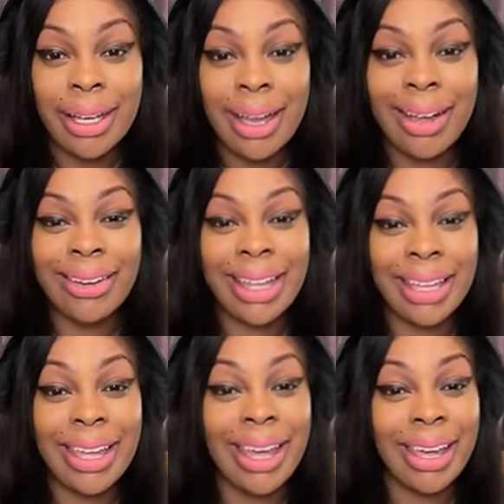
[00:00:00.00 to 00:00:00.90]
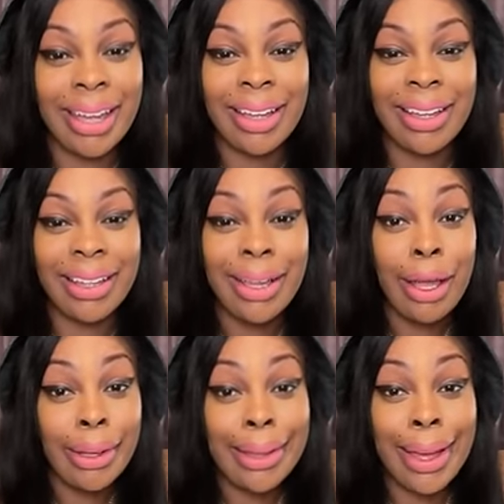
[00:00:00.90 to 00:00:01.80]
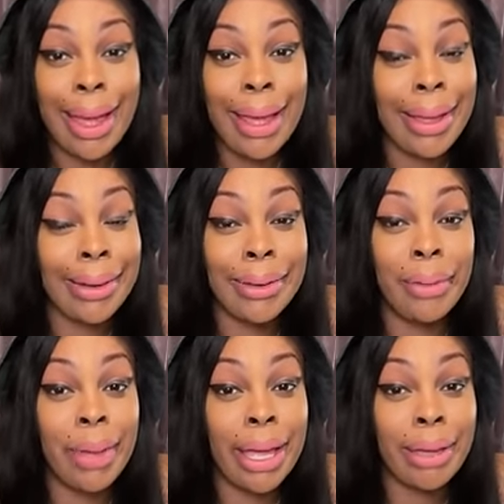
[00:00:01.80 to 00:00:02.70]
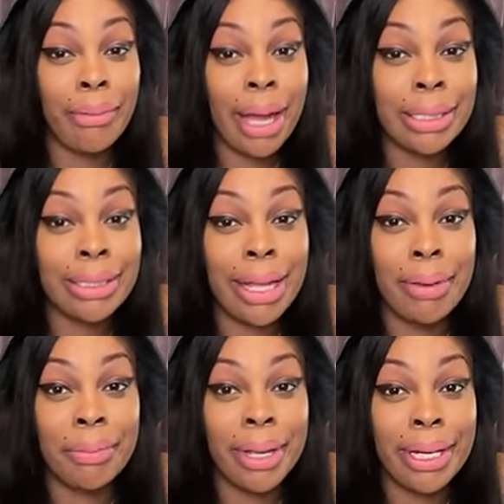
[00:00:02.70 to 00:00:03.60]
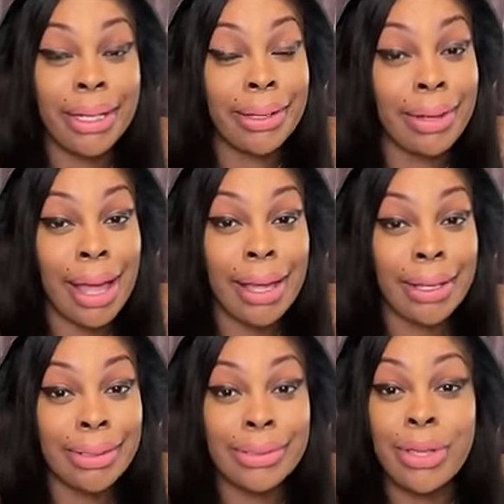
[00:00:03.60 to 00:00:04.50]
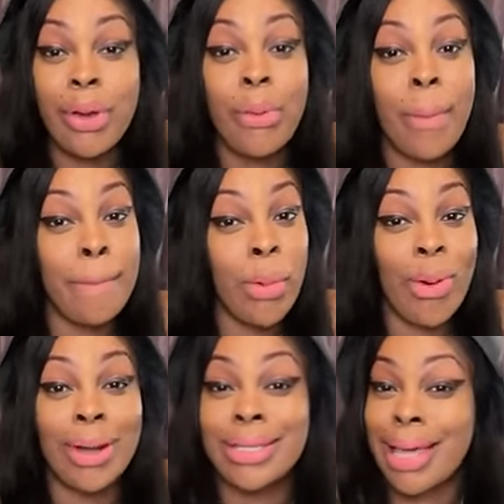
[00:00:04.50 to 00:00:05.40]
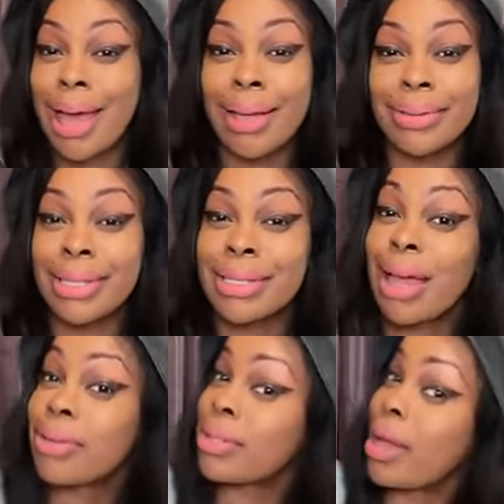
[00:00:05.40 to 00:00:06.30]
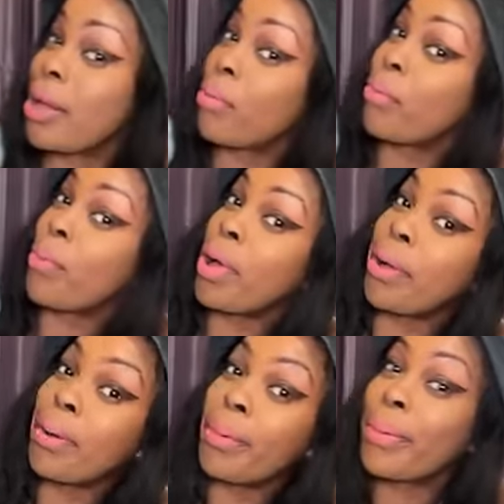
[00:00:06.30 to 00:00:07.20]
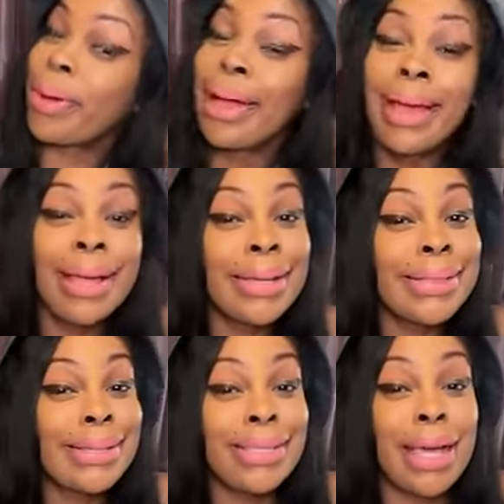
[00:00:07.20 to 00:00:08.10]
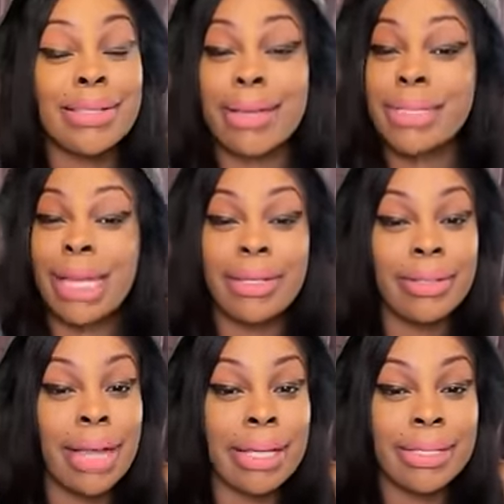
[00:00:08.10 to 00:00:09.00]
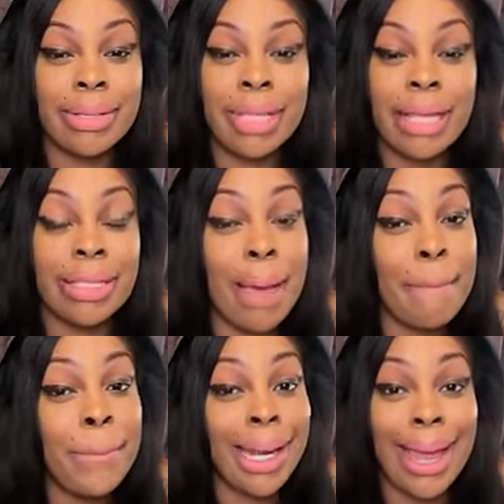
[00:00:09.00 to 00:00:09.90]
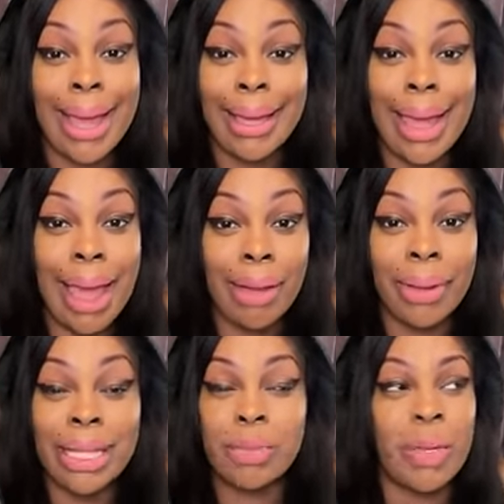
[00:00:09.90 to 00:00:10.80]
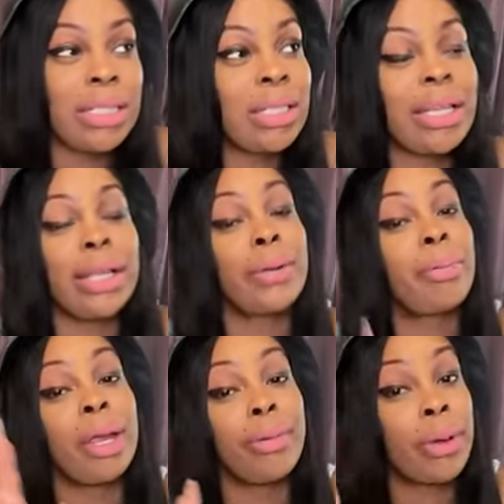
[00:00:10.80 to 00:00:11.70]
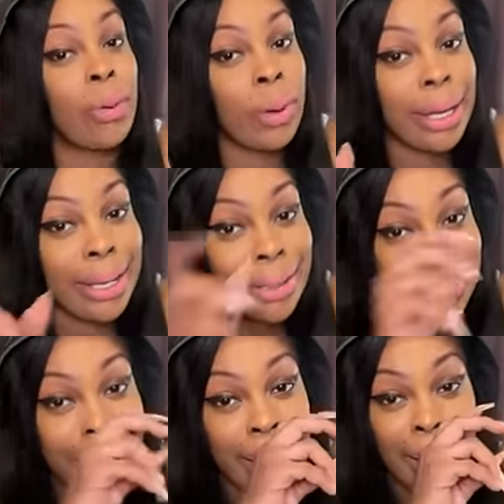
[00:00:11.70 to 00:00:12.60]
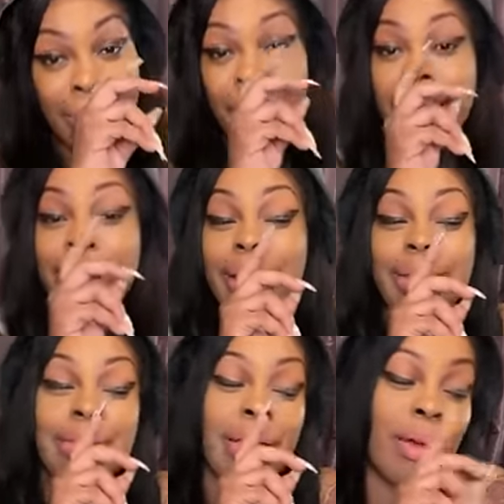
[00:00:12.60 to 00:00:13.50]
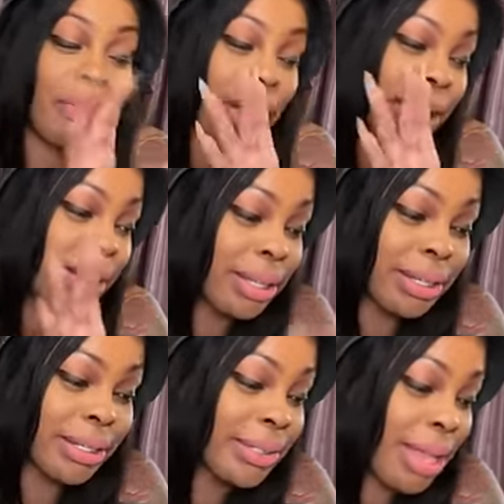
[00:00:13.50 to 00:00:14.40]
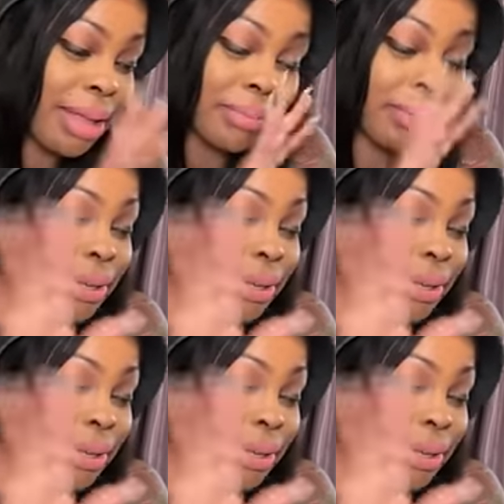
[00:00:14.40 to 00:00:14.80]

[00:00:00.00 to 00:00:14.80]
Okay, yeah. Yeah, I had to go back and watch that reading like two more times because I was like, whoa. Because sometimes I'm telling you, like, sometimes I black out, especially in the pre-recorded readings. Oh, my goodness. I